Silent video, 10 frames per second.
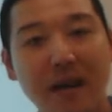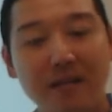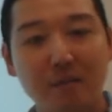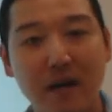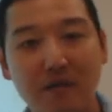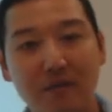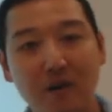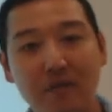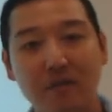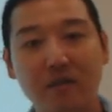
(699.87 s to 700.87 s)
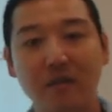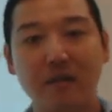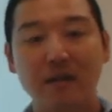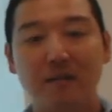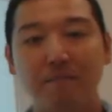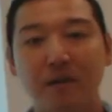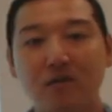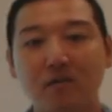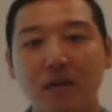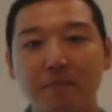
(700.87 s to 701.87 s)
gas prices all of a sudden they
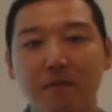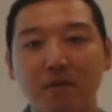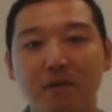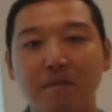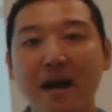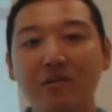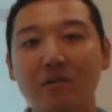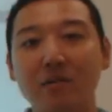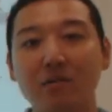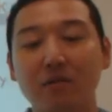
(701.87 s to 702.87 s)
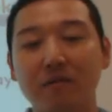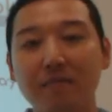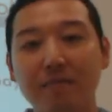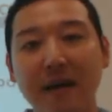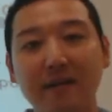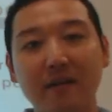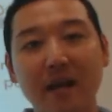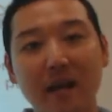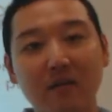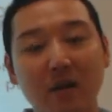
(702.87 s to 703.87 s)
shoot up, you can imagine the sort of impact that it
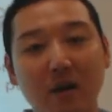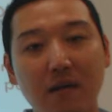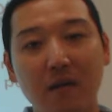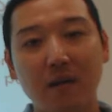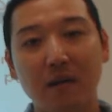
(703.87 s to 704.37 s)
has on,